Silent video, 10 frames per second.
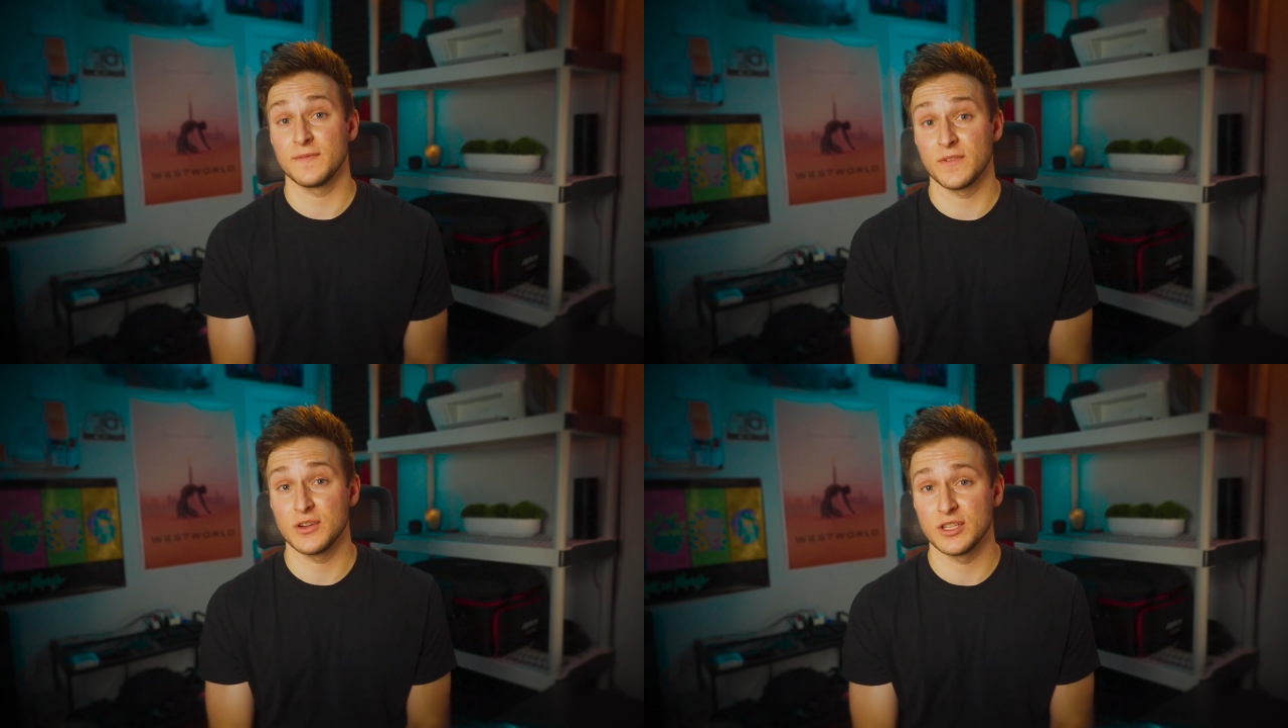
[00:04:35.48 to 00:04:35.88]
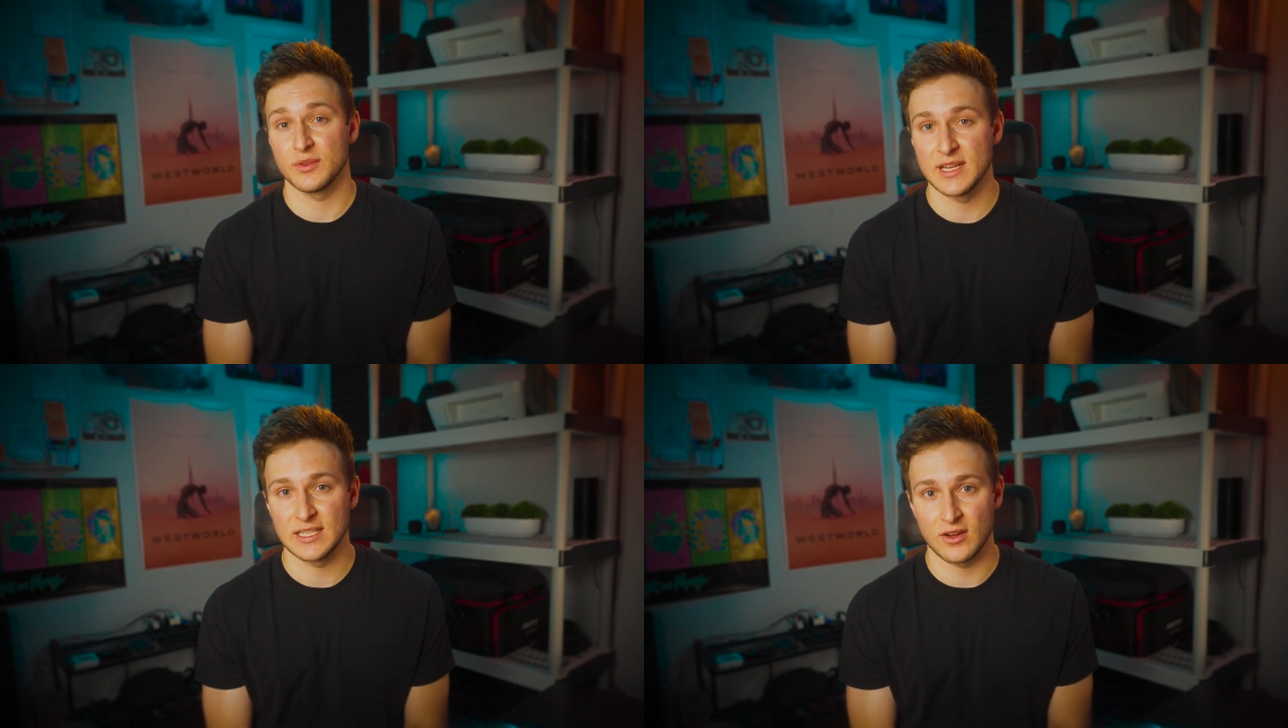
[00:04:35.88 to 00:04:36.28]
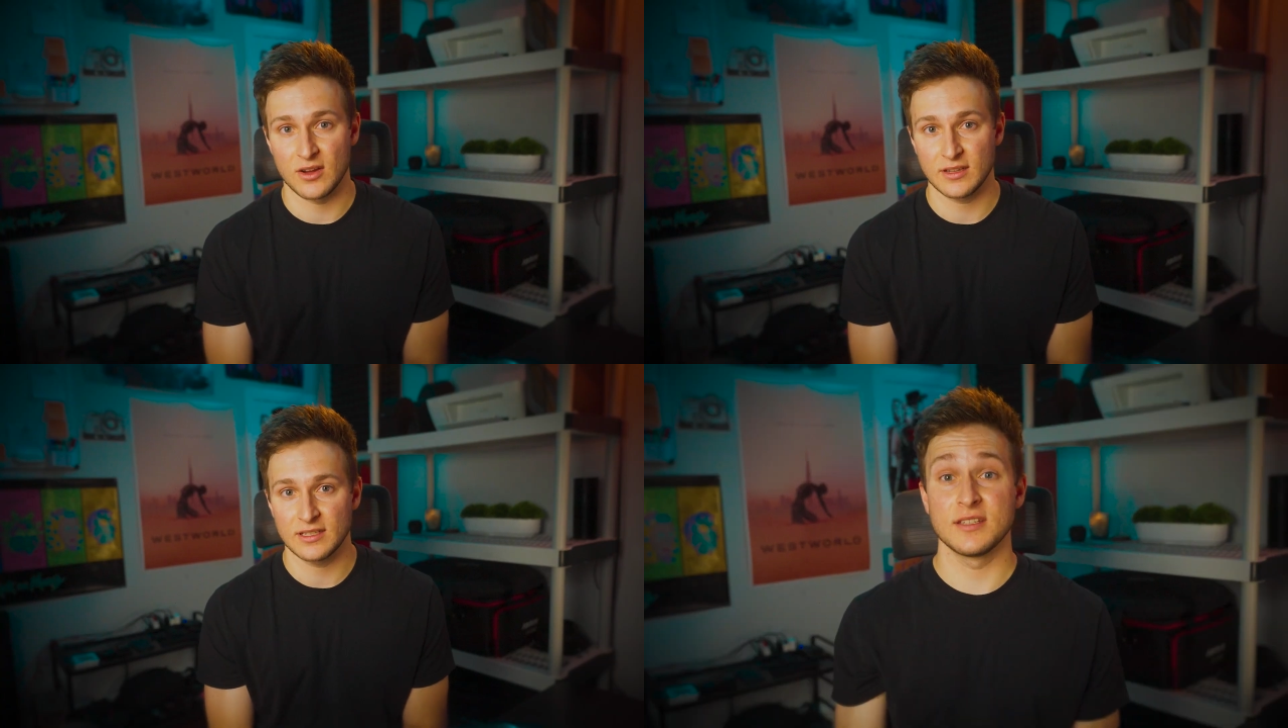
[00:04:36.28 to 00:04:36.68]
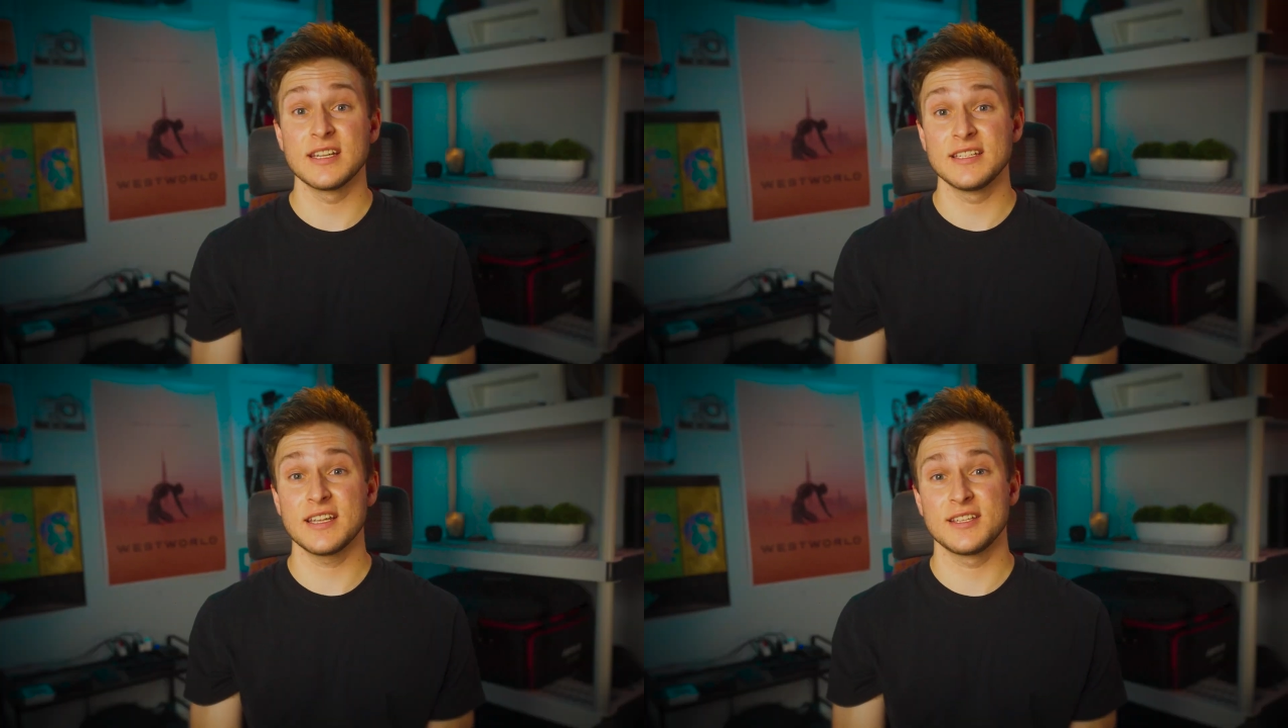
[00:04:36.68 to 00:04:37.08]
first 3 songs.
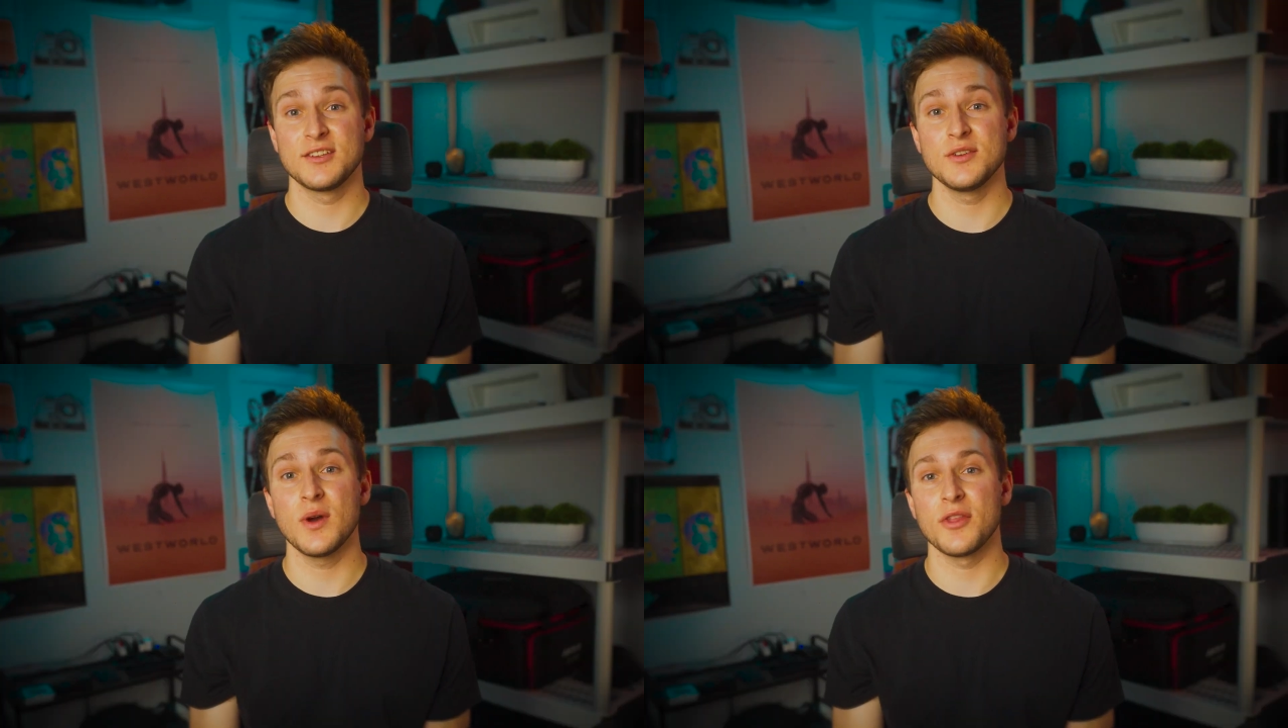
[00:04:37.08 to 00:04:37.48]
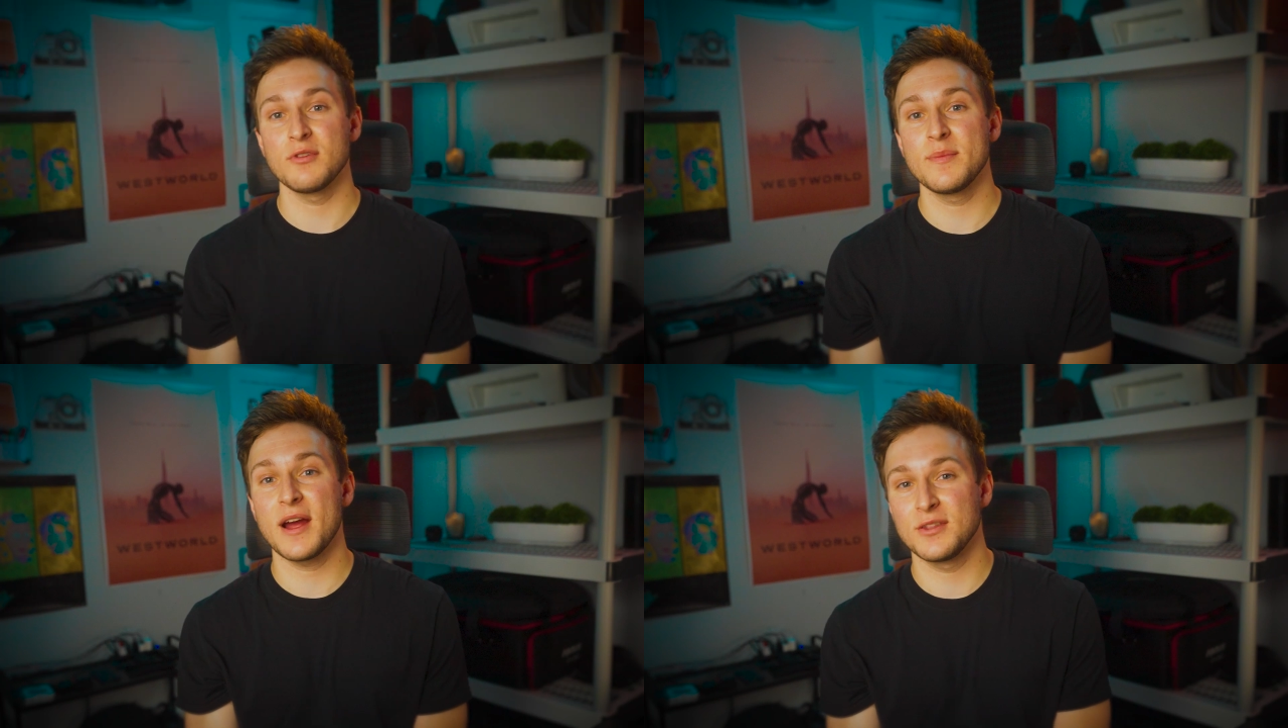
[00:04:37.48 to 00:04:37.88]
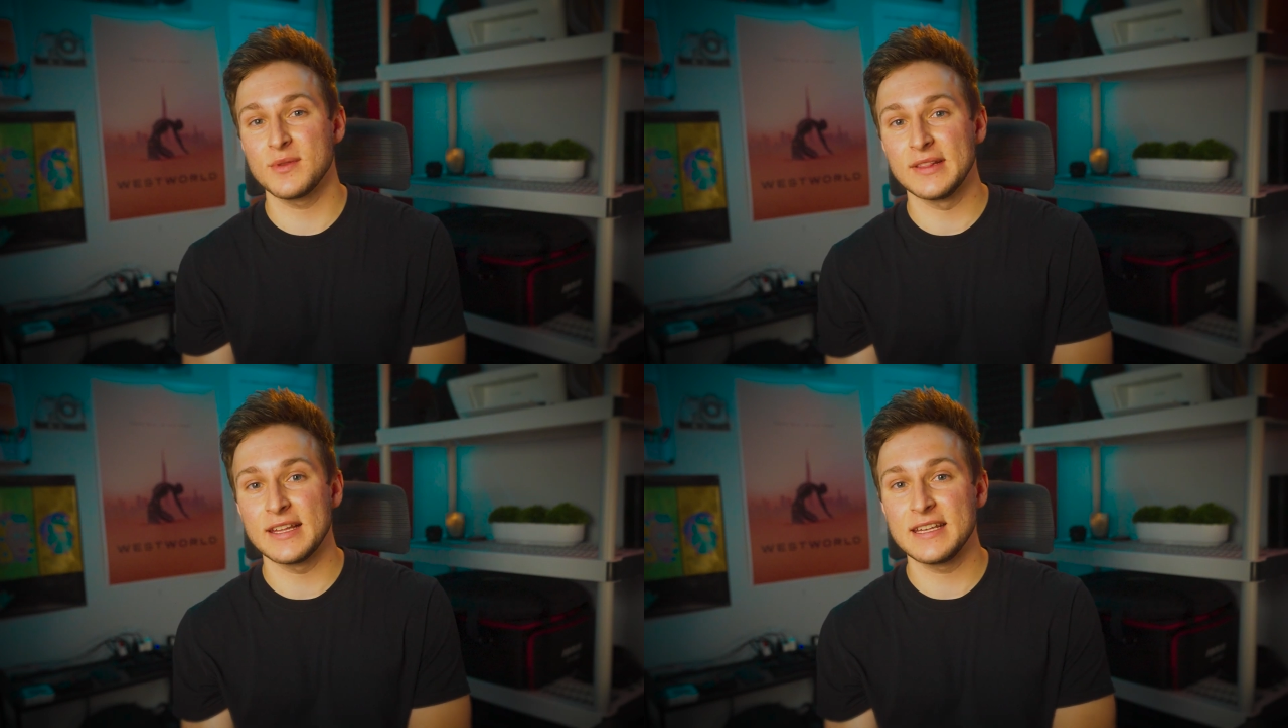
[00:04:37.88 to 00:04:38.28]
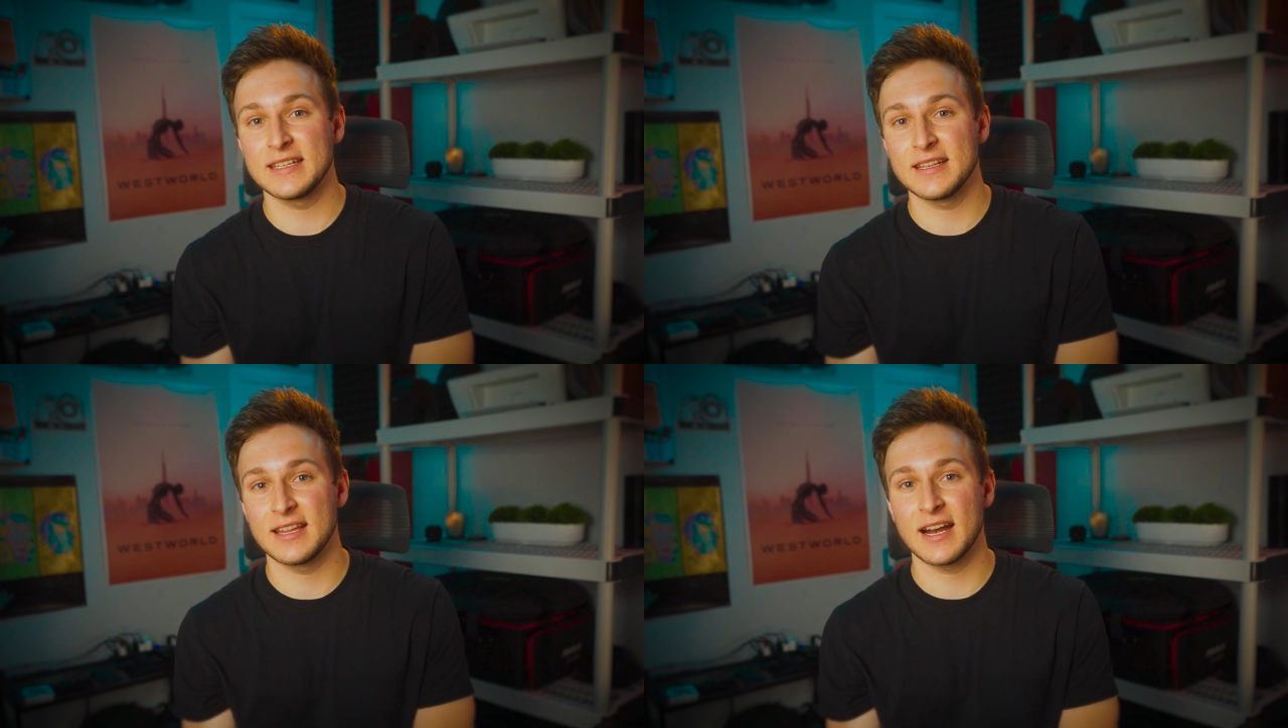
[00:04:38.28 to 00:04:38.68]
This leads us to a 3x3 list